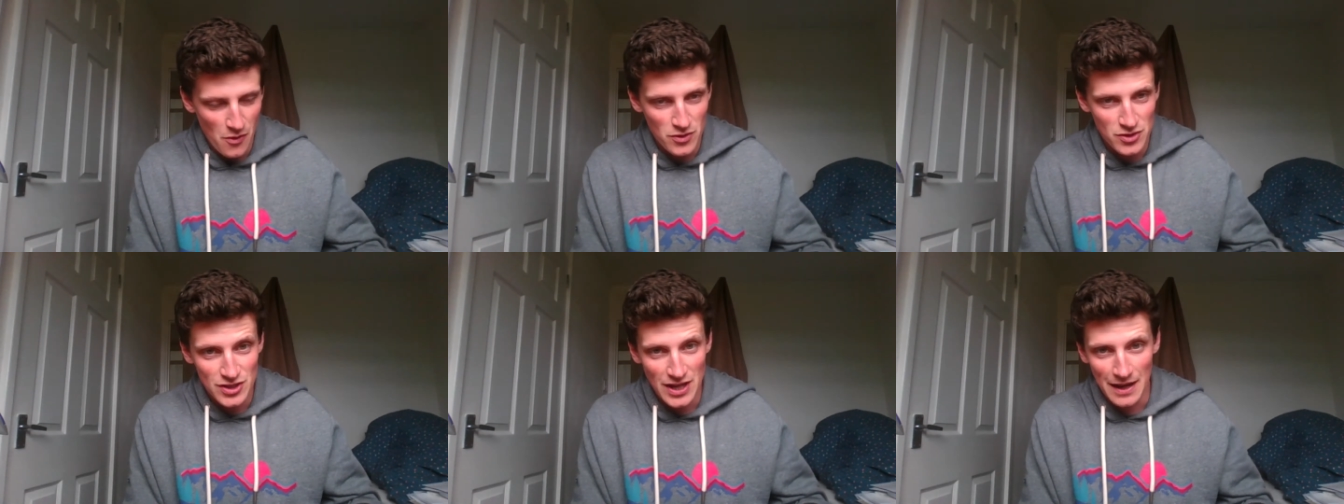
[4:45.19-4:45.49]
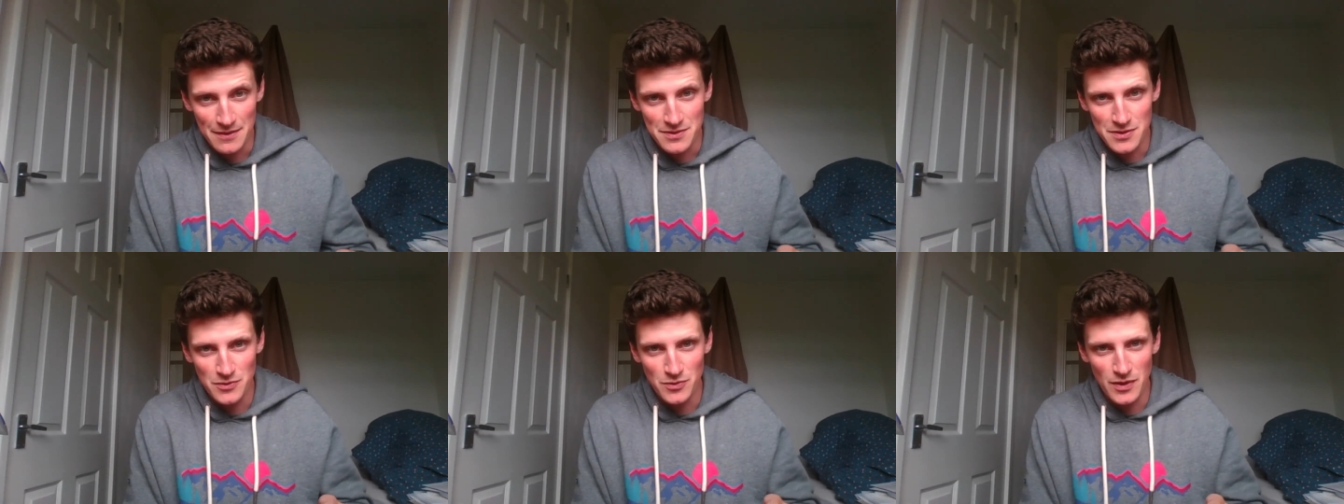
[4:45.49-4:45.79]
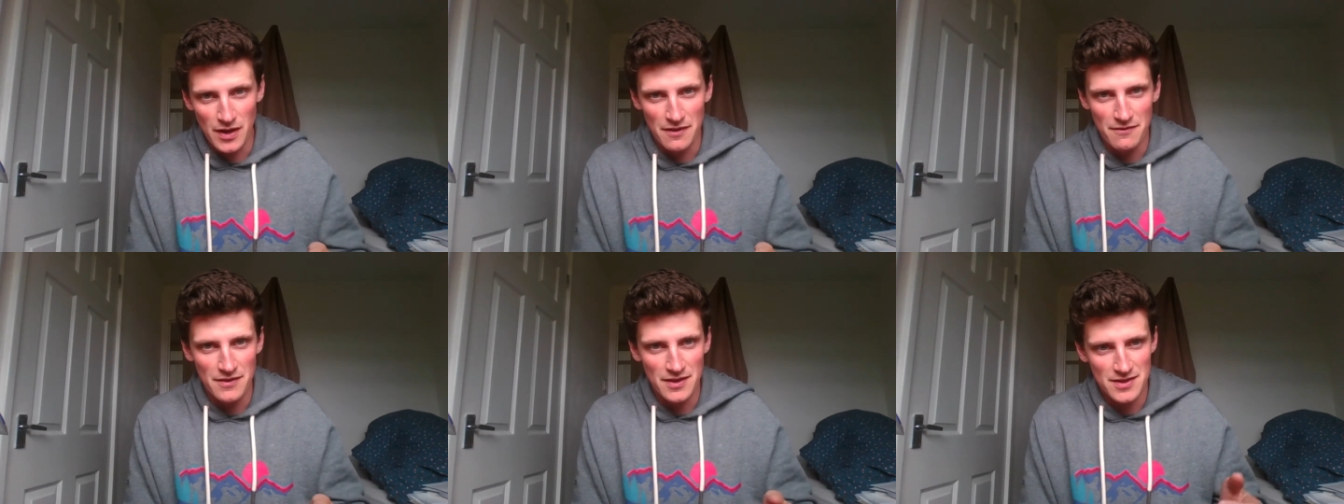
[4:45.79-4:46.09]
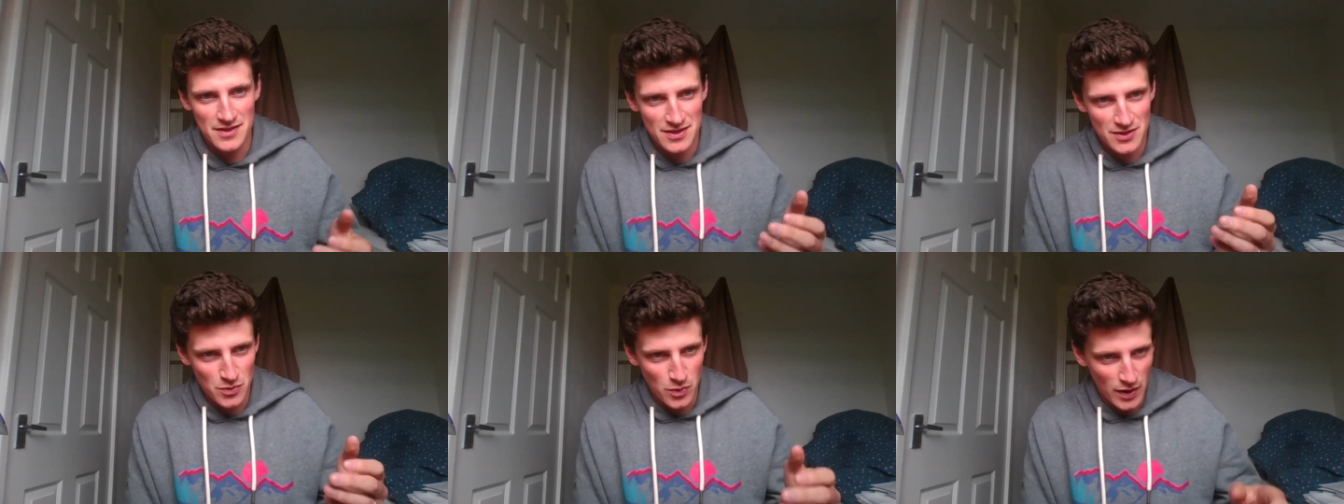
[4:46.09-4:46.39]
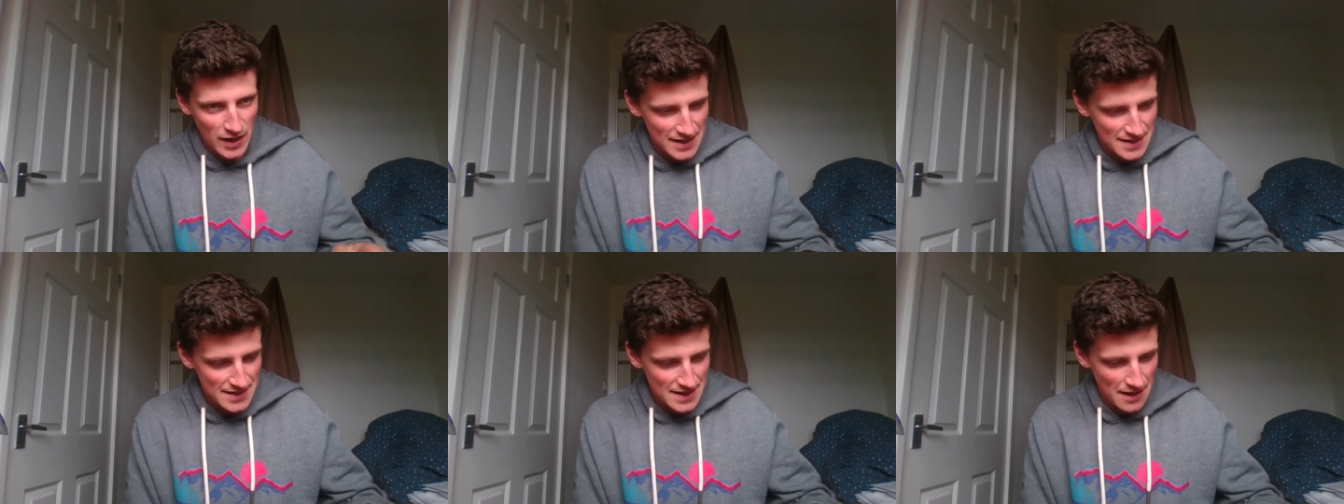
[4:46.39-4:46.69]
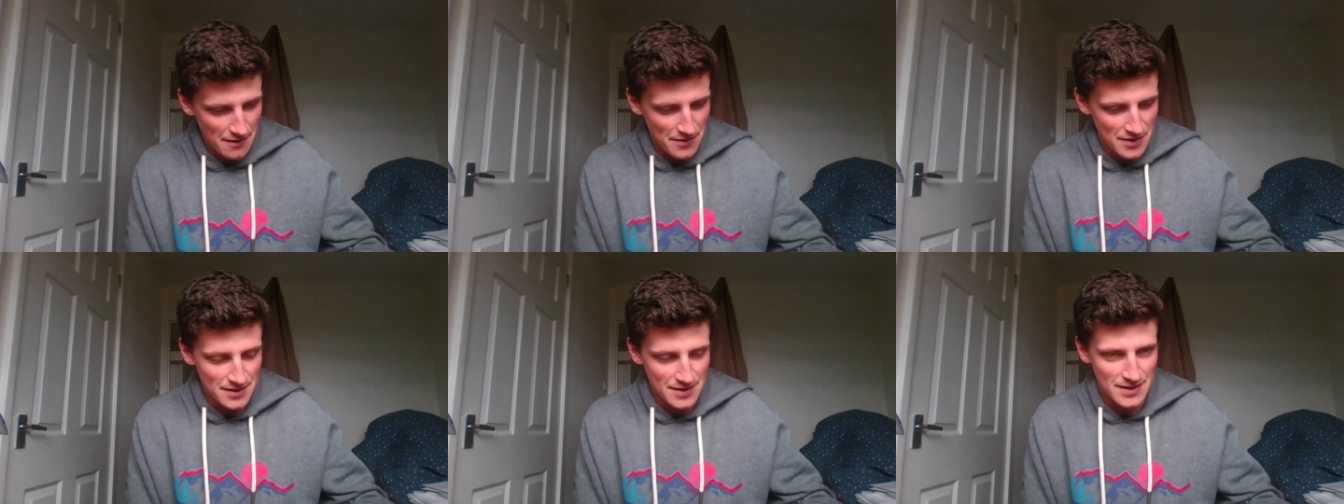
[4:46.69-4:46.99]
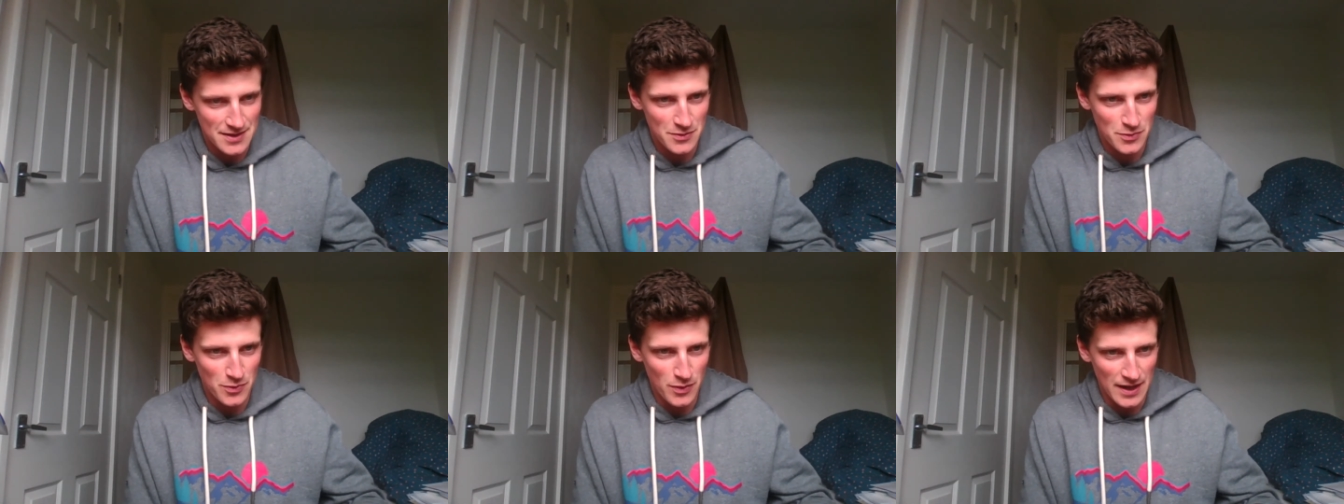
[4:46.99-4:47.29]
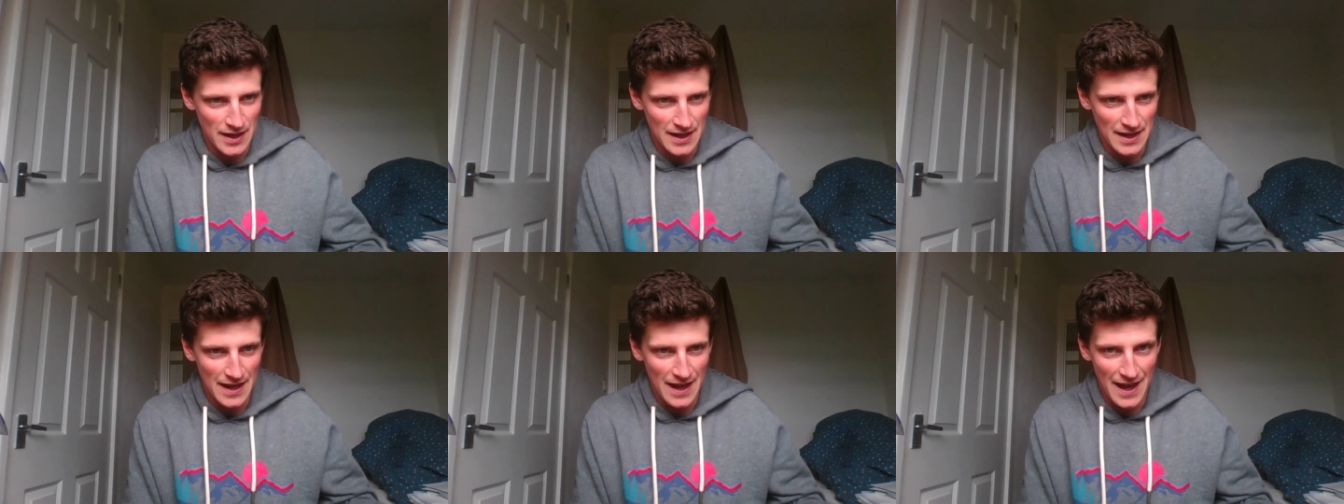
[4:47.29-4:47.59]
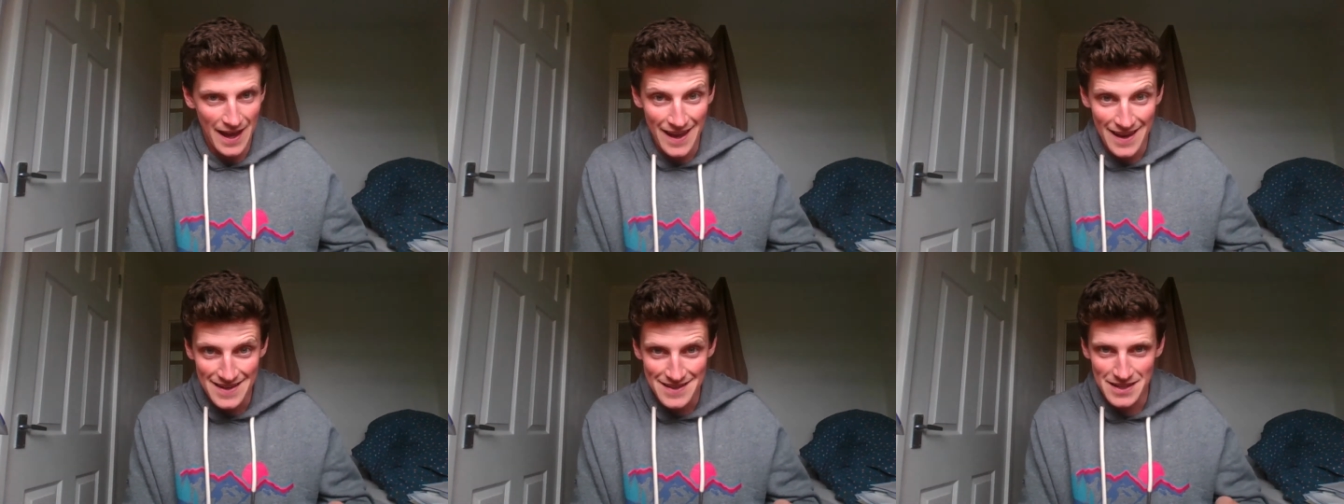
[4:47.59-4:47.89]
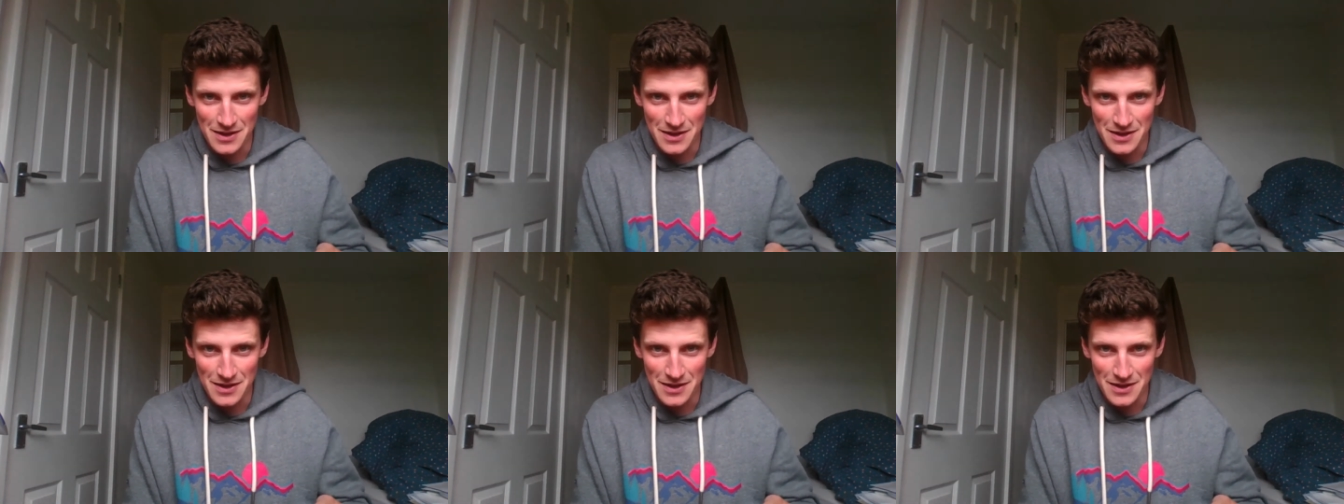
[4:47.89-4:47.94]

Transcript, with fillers: chapter 1, verses 27 to 28,